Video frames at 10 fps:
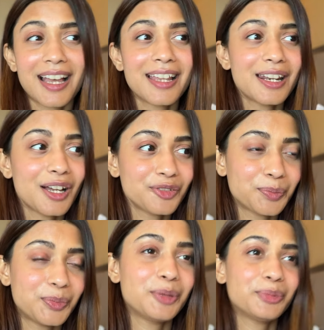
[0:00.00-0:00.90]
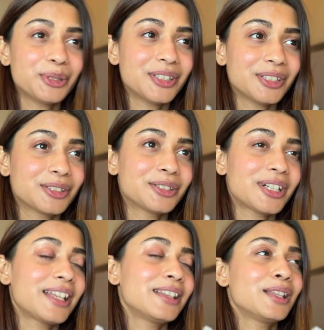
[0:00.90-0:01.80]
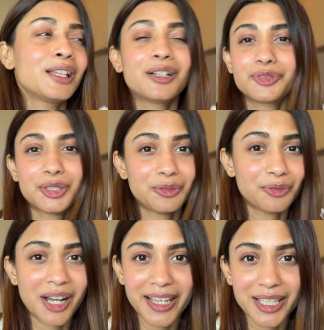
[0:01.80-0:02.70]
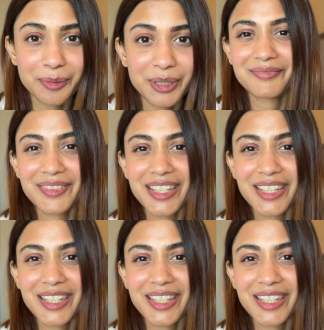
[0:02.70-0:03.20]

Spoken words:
I love the people here. I love the vibe.